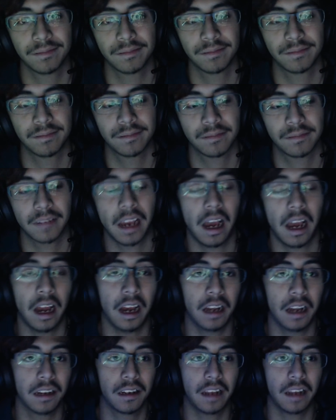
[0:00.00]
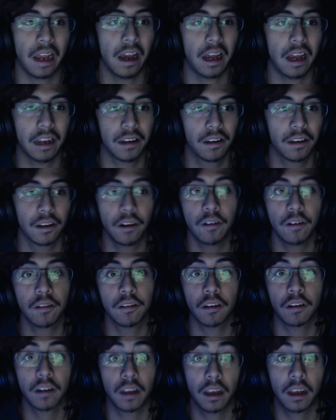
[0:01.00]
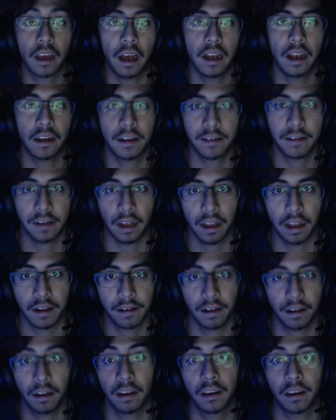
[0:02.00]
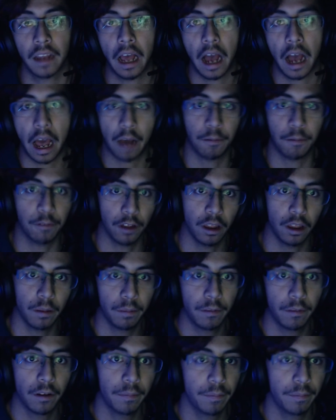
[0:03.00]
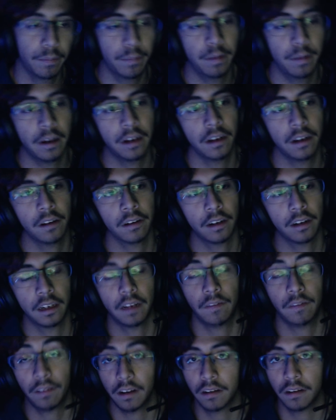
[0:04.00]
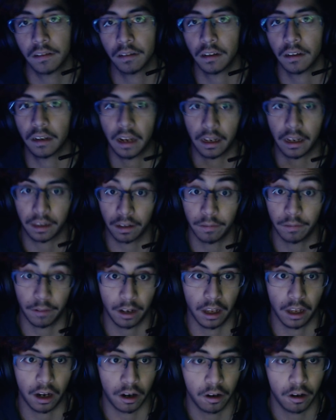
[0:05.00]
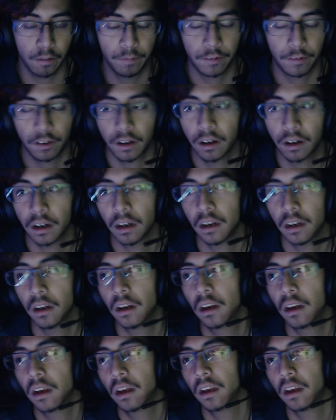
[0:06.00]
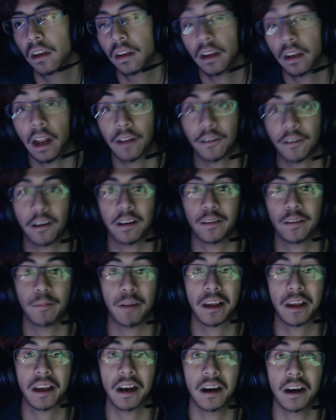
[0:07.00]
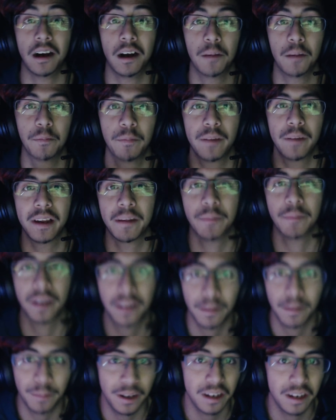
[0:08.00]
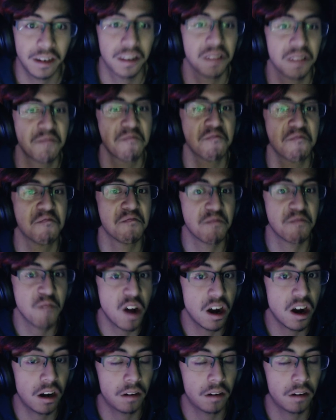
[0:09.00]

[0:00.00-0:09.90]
uh, that those are the kind of challenges that I will be doing in the future. That's what I hope for. Not trying to be be Mr. Beast. No.